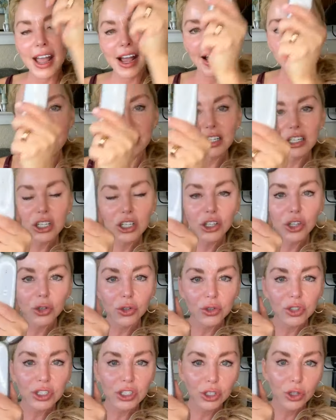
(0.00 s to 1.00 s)
and
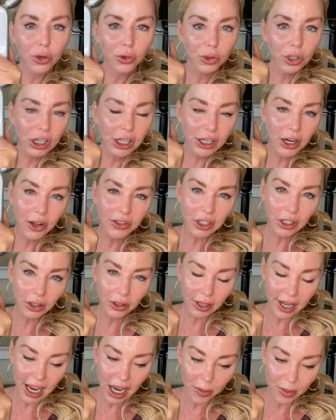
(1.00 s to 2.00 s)
you'll you'll click on the
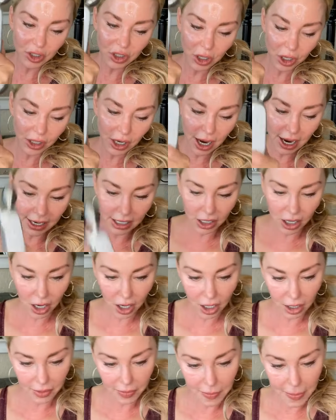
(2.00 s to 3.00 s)
little Amazon
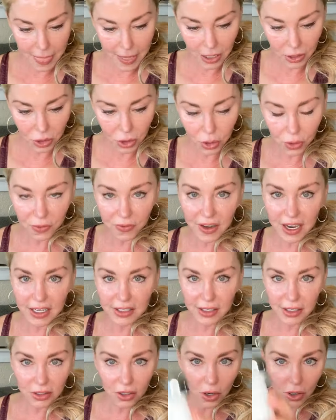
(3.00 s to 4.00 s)
icon
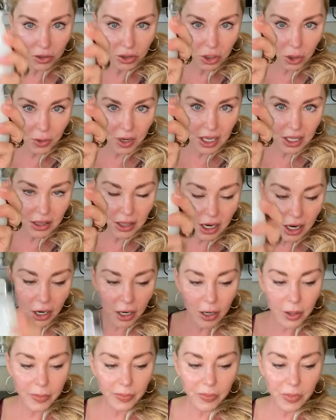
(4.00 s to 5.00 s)
NuFace is also in
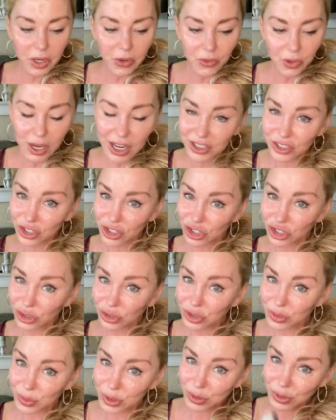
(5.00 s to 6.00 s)
there, but if you had to
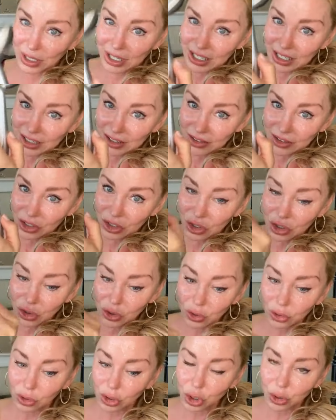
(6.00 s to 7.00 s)
choose between the
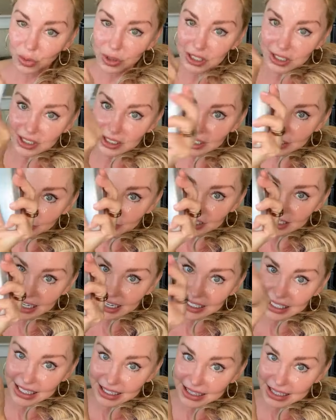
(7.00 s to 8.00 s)
two lobe systems,
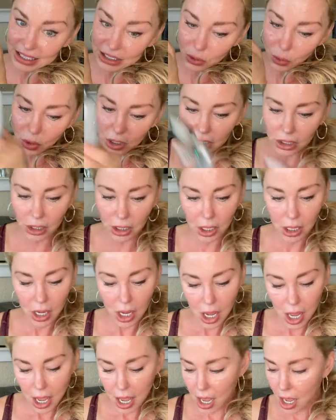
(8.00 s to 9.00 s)
I'd get this one.
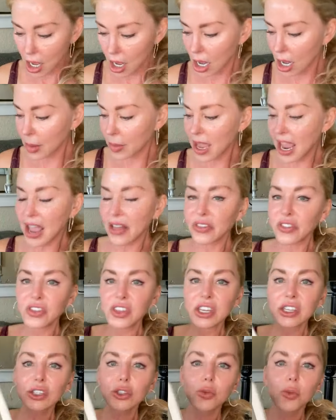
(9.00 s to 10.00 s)
Um,
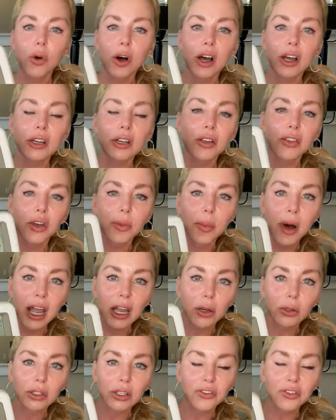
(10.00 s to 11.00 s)
and this one, the
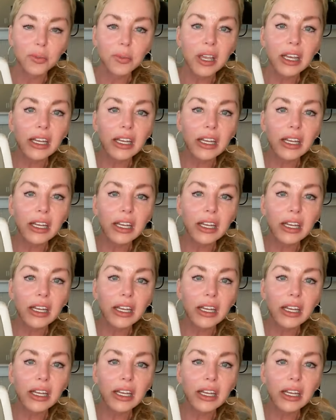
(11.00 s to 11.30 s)
MyoLift